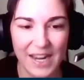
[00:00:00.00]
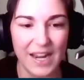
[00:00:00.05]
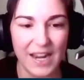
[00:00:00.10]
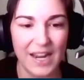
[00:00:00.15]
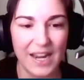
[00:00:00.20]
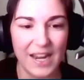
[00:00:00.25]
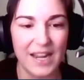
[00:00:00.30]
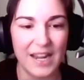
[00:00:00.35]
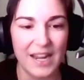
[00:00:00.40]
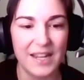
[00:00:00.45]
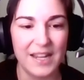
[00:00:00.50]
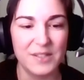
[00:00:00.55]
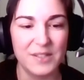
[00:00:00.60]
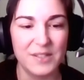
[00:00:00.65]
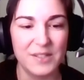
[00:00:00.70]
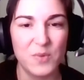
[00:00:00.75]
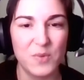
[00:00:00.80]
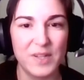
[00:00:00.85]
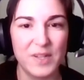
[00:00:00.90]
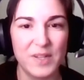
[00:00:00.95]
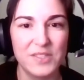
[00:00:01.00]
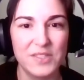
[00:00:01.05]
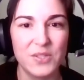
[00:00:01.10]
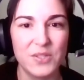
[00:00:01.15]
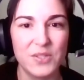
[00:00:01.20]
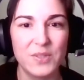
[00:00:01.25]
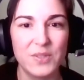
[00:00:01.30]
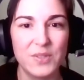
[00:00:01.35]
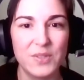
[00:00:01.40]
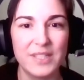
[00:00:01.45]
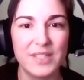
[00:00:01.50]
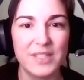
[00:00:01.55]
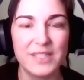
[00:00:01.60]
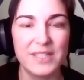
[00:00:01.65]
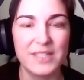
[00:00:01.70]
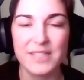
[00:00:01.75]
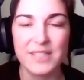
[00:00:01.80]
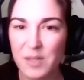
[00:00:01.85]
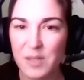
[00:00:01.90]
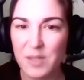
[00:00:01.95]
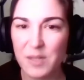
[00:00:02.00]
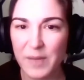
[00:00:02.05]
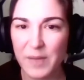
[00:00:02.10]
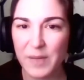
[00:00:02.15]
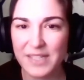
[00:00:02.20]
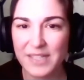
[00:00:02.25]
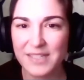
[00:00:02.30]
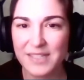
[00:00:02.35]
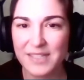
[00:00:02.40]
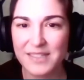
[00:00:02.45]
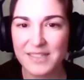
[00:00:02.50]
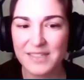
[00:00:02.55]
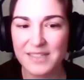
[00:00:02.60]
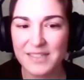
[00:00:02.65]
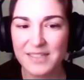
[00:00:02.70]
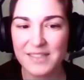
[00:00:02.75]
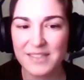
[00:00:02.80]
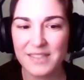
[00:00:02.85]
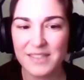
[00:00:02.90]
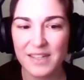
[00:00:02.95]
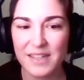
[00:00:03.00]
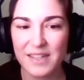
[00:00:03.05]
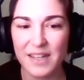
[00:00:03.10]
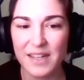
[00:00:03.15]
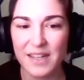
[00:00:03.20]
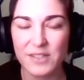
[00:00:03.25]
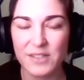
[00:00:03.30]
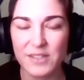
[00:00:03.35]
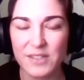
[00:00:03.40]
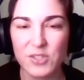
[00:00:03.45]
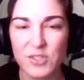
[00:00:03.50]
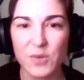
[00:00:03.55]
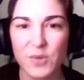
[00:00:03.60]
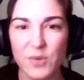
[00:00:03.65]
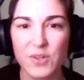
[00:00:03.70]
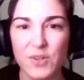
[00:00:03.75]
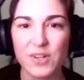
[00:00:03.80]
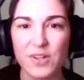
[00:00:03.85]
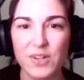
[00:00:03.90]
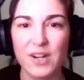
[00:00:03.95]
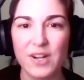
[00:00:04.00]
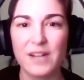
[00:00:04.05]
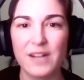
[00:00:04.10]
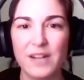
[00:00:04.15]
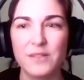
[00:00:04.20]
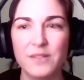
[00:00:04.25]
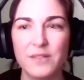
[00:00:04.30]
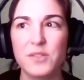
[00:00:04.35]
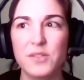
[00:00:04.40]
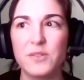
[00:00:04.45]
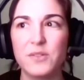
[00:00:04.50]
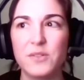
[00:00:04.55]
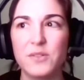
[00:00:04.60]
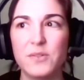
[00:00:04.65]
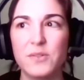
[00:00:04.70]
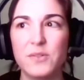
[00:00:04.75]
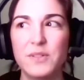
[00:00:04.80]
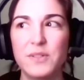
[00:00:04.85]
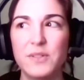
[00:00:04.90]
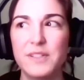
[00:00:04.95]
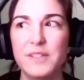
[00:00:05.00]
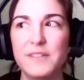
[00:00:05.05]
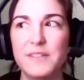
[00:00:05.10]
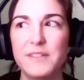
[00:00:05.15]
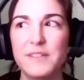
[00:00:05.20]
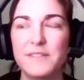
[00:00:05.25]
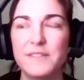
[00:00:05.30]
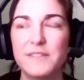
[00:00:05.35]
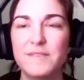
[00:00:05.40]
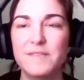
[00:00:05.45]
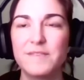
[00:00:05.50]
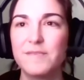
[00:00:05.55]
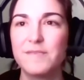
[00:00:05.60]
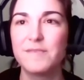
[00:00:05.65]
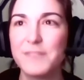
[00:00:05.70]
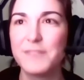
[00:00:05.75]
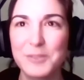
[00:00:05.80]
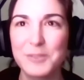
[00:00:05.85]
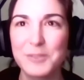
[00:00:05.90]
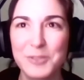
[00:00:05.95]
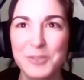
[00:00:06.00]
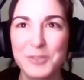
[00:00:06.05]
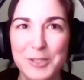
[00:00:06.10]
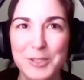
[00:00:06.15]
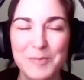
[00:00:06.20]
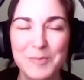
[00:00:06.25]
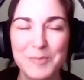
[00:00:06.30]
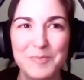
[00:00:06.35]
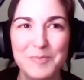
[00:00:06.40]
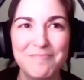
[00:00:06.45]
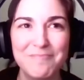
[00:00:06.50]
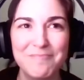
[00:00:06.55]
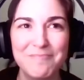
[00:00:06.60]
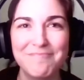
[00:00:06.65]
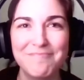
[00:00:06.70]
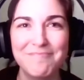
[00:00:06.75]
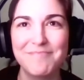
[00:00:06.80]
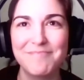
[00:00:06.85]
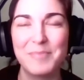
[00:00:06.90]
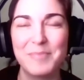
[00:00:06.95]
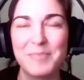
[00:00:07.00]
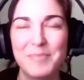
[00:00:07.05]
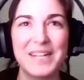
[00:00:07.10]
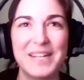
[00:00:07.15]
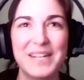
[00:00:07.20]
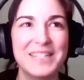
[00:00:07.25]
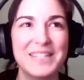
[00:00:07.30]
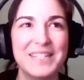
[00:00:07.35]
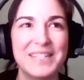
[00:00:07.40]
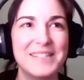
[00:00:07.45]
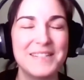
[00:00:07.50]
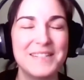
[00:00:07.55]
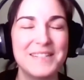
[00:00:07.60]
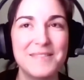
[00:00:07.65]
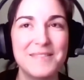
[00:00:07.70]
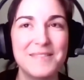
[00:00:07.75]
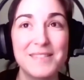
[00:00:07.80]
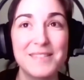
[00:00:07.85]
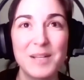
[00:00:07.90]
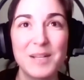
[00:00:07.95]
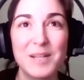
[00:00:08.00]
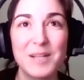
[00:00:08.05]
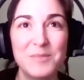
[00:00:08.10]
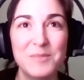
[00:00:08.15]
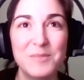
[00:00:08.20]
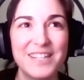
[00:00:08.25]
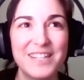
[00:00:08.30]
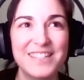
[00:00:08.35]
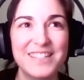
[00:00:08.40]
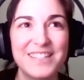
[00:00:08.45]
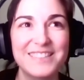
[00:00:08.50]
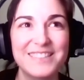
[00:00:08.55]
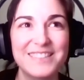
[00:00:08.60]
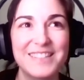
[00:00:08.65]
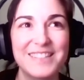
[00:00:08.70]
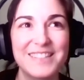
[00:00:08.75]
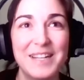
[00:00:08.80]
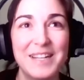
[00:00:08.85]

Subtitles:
and went to the databases and showed her how to filter by subject,